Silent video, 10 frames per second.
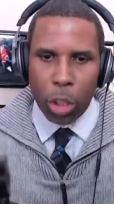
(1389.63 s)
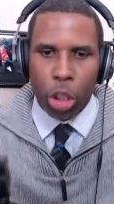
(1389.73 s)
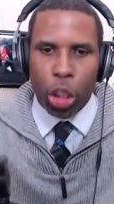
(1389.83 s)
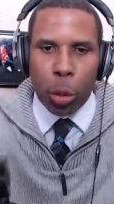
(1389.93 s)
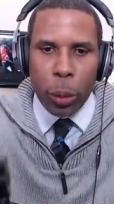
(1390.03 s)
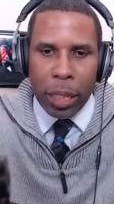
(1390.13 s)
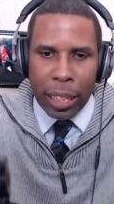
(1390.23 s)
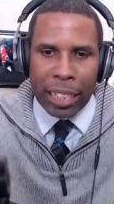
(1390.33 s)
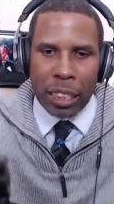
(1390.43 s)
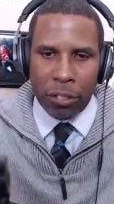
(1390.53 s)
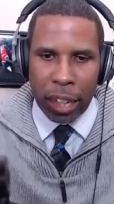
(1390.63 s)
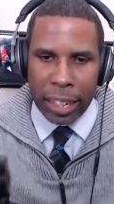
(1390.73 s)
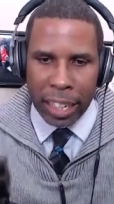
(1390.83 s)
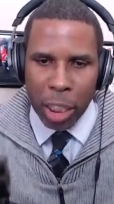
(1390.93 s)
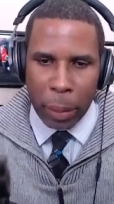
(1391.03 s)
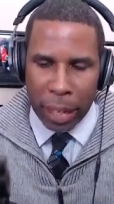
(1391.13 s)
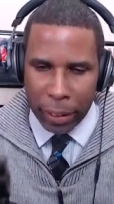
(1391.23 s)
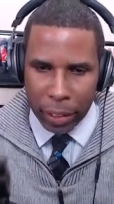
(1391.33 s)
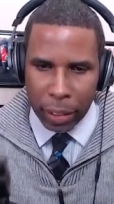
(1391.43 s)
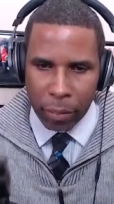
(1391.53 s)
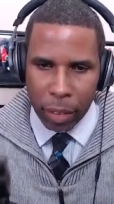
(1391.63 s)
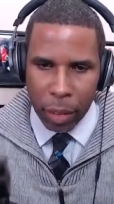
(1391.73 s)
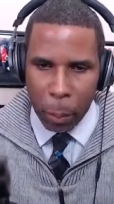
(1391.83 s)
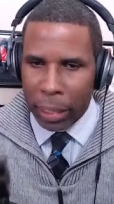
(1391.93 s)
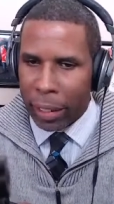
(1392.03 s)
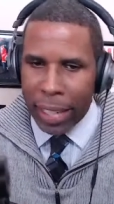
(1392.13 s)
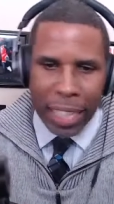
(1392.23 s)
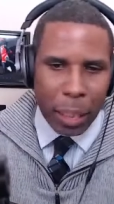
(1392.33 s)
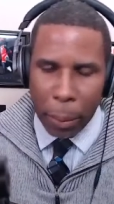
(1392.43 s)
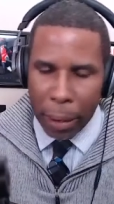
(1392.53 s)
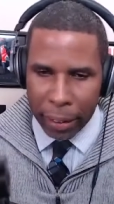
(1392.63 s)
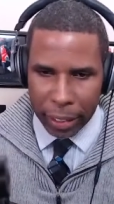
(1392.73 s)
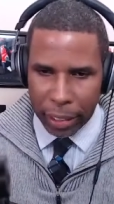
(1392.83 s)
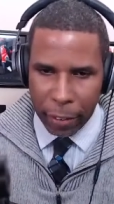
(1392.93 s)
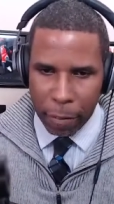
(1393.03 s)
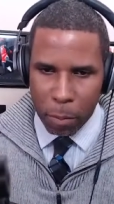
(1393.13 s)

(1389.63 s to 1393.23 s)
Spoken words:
You're treating it as if there is parity, but there isn't parity.